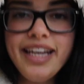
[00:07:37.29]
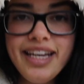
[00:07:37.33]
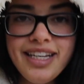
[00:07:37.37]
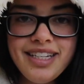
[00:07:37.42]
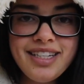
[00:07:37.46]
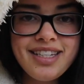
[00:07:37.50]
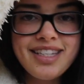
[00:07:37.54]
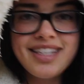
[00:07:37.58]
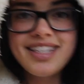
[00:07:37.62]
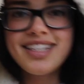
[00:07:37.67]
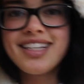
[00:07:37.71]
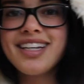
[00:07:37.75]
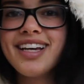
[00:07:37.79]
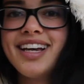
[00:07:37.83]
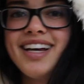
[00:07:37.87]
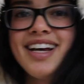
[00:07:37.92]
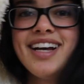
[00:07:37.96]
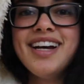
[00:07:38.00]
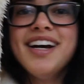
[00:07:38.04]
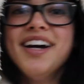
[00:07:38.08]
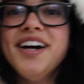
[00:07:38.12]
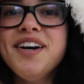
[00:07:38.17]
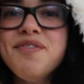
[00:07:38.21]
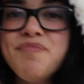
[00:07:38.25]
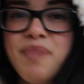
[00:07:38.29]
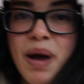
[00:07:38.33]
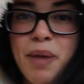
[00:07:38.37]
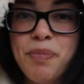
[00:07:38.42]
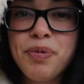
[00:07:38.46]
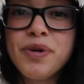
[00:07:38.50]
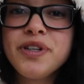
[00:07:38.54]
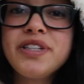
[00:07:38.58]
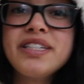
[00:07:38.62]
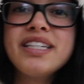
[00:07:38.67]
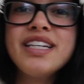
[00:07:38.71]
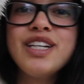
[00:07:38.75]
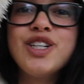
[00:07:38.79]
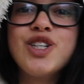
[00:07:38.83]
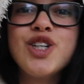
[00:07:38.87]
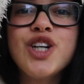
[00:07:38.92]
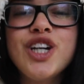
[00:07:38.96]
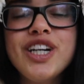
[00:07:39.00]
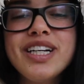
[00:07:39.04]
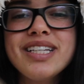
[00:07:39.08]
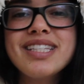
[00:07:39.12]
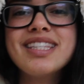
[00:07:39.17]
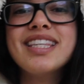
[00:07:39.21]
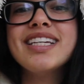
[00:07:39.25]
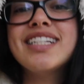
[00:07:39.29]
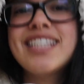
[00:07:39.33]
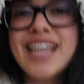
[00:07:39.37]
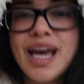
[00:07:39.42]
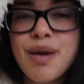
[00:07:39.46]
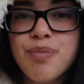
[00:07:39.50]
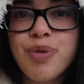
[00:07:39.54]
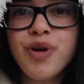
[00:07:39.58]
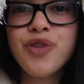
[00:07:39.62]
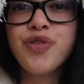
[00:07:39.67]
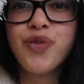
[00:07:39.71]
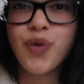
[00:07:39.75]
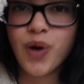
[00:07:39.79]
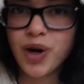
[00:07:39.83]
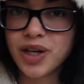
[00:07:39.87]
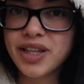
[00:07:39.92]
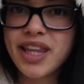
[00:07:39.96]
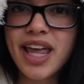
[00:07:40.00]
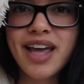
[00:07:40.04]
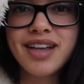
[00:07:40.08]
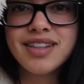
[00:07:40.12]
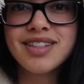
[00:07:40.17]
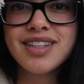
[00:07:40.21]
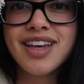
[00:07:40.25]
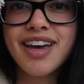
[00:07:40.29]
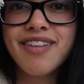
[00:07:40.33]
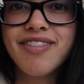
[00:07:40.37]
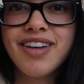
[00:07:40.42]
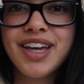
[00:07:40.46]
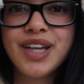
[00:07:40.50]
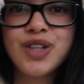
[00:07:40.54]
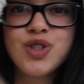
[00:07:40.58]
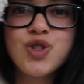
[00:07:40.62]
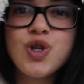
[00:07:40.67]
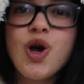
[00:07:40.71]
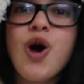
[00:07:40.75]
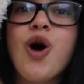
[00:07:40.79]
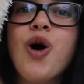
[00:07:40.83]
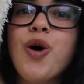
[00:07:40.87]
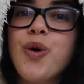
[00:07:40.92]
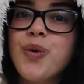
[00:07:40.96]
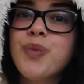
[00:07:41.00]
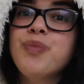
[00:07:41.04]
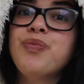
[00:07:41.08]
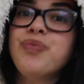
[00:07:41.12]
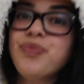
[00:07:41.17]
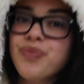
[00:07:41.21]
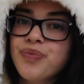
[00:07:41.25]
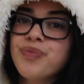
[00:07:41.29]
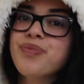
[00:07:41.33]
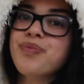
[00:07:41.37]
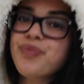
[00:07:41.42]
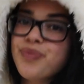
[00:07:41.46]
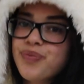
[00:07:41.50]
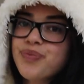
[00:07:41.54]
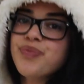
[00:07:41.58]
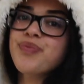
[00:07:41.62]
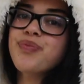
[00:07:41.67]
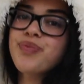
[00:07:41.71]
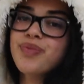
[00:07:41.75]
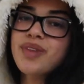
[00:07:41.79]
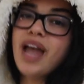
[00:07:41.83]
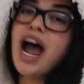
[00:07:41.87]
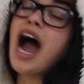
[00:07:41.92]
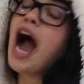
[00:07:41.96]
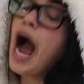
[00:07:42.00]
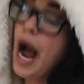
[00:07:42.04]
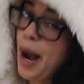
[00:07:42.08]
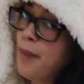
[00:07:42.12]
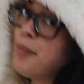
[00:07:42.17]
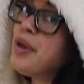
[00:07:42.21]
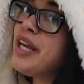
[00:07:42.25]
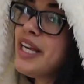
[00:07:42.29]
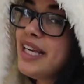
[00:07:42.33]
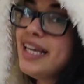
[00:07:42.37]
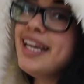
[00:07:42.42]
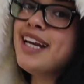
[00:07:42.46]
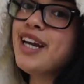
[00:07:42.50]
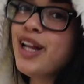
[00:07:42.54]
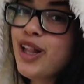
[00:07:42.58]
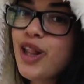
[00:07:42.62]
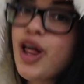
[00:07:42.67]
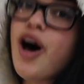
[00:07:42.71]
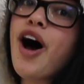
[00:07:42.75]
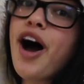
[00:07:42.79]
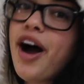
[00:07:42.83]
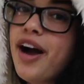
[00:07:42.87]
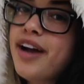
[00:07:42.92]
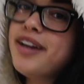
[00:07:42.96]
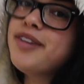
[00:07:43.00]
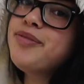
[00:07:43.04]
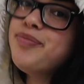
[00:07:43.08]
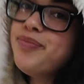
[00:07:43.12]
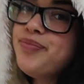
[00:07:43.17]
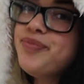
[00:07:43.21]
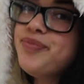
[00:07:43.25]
least my procedure is the day before Thanksgiving, so I'm gonna eat a lot.